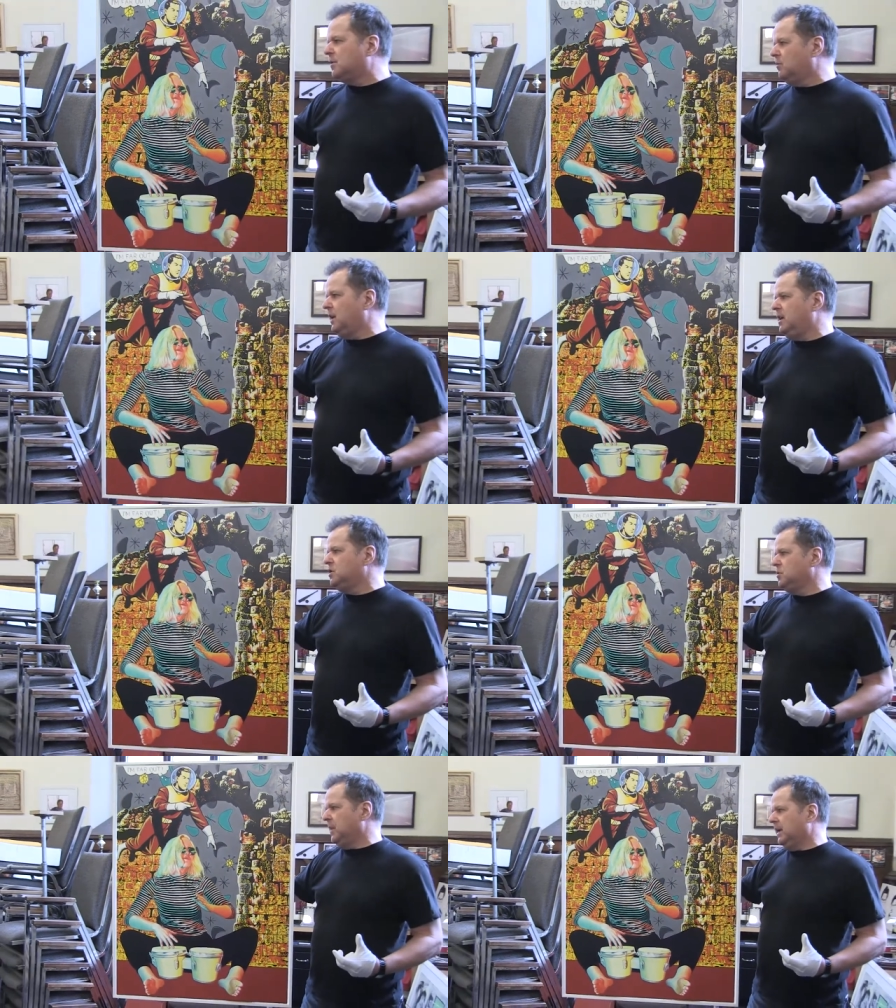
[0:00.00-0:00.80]

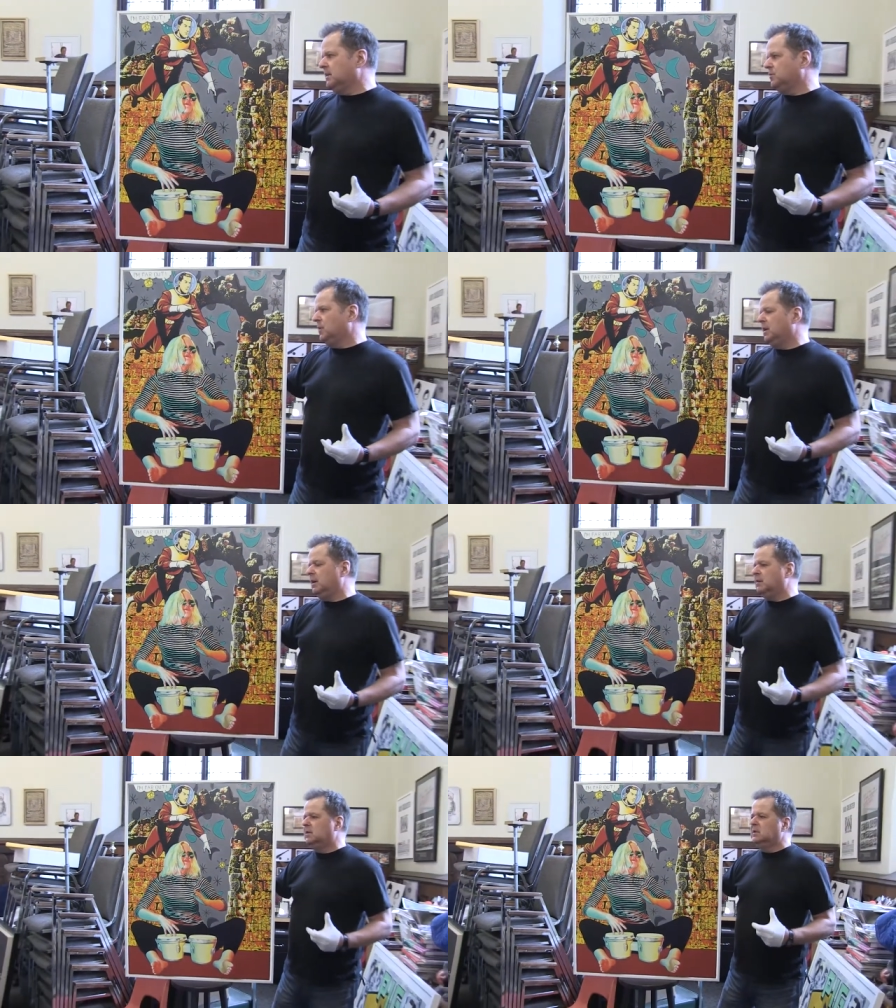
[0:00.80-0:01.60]
arrangement
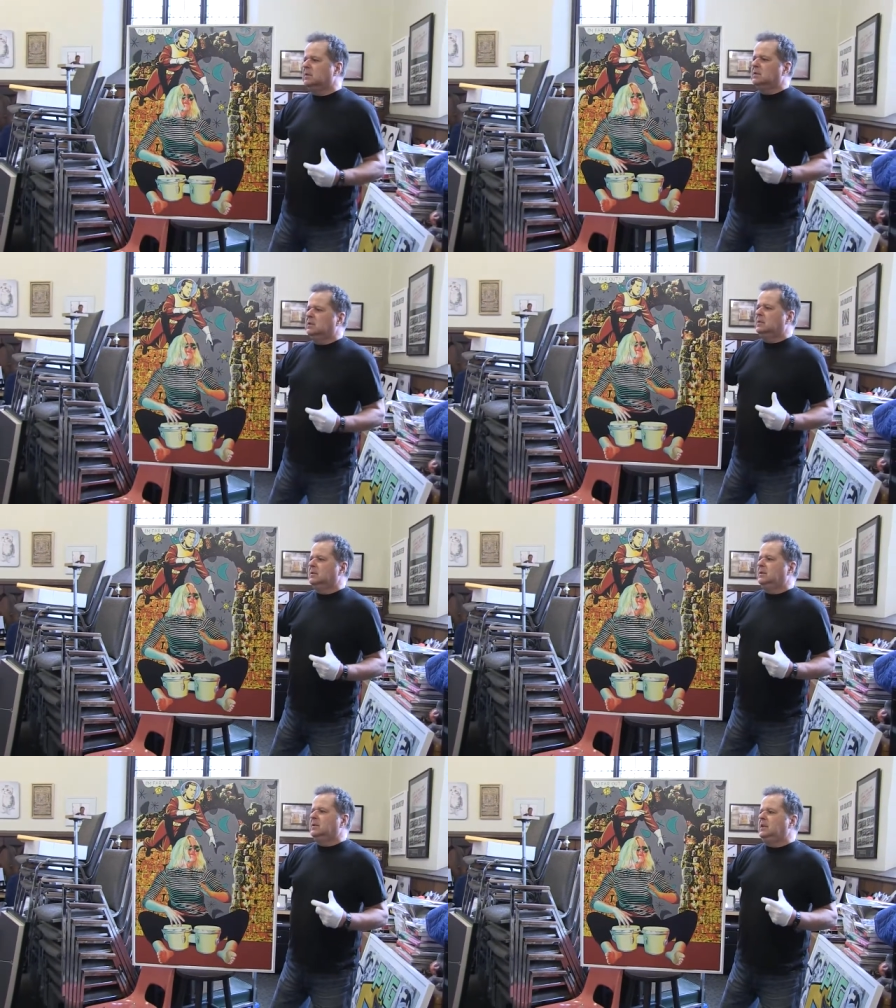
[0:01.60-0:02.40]
where
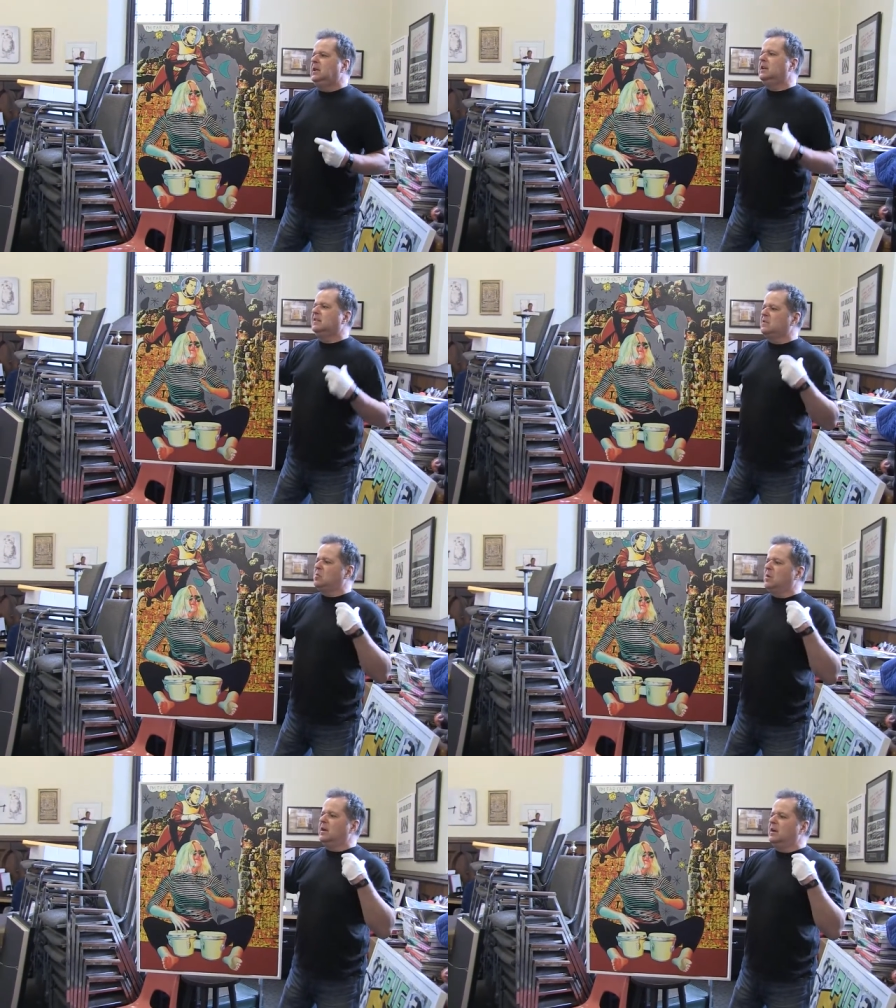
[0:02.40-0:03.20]
he doesn't
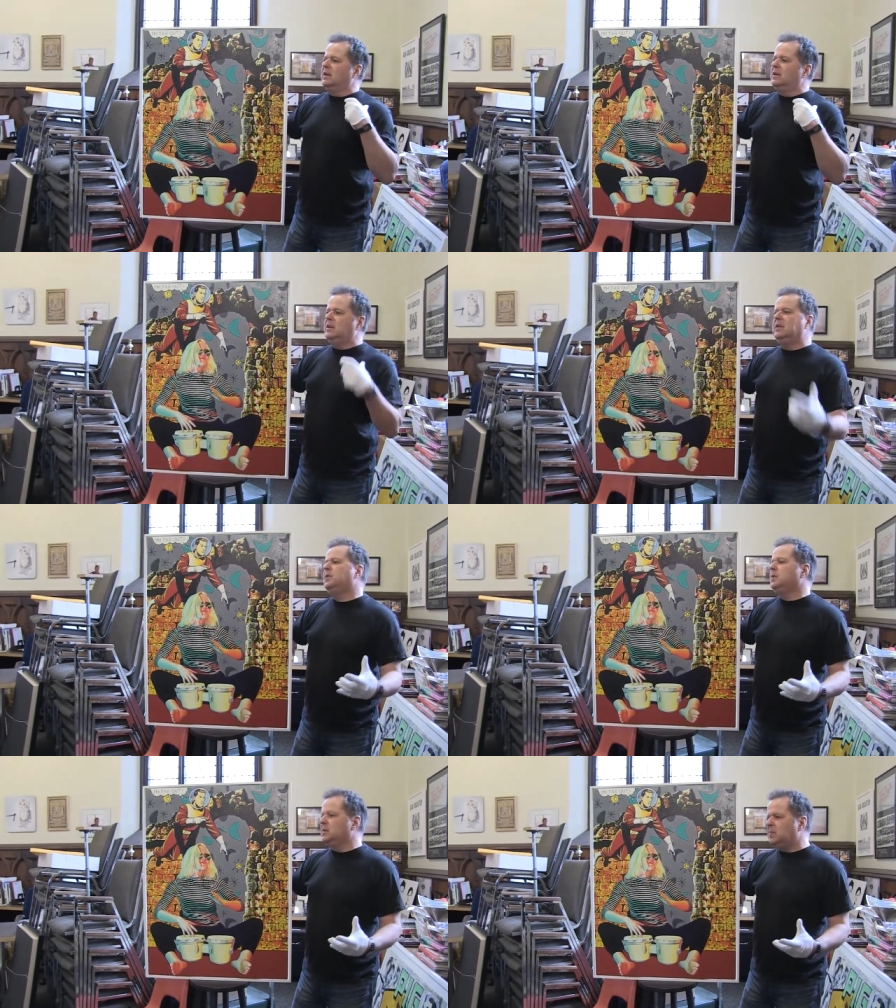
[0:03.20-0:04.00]
want to give
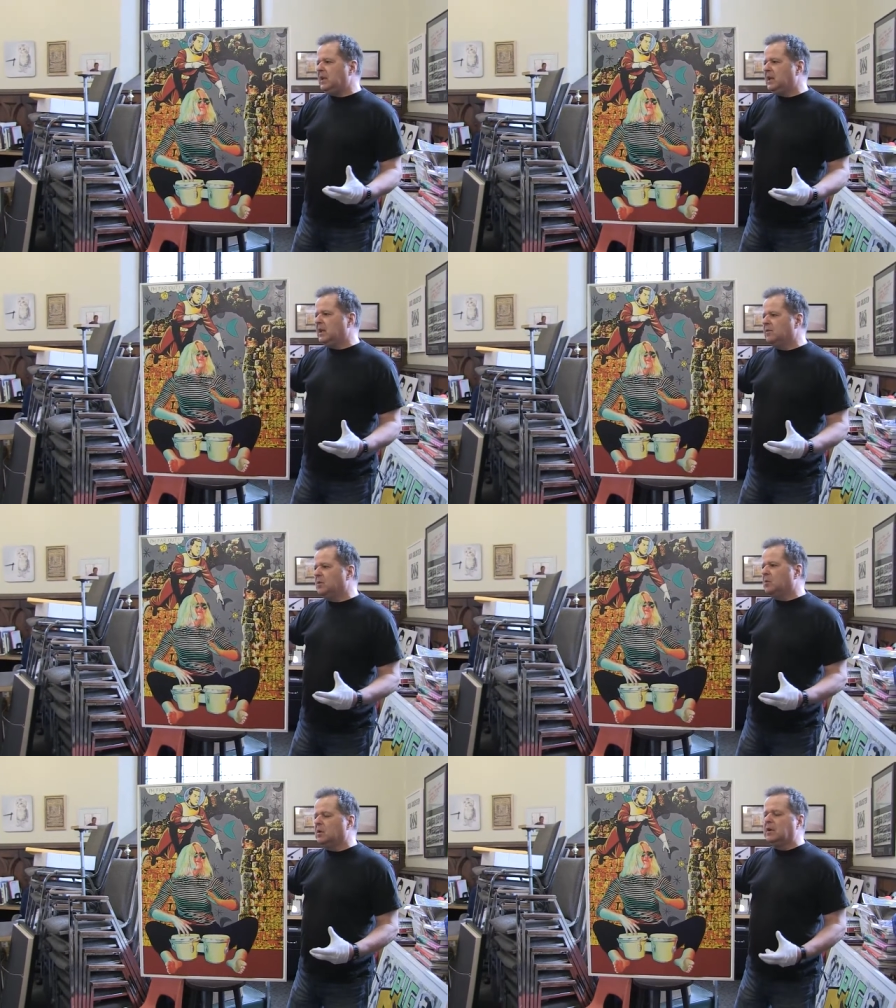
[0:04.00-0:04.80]
you the meaning of the
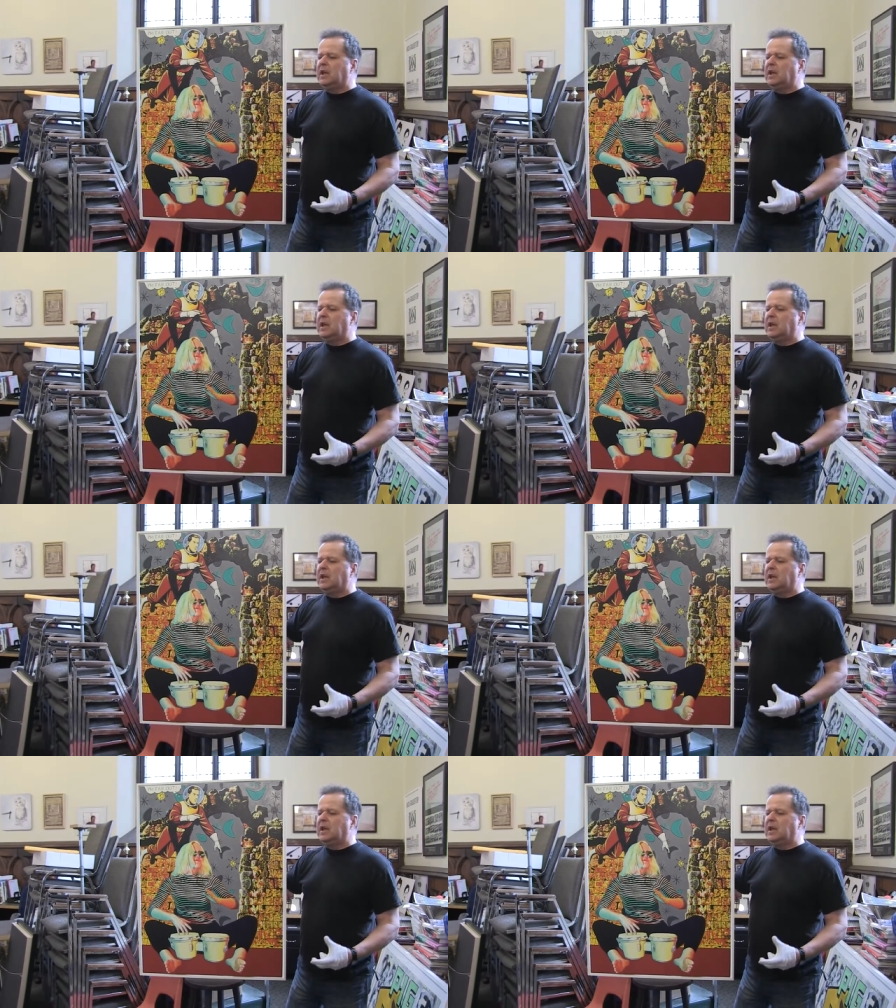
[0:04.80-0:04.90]
work.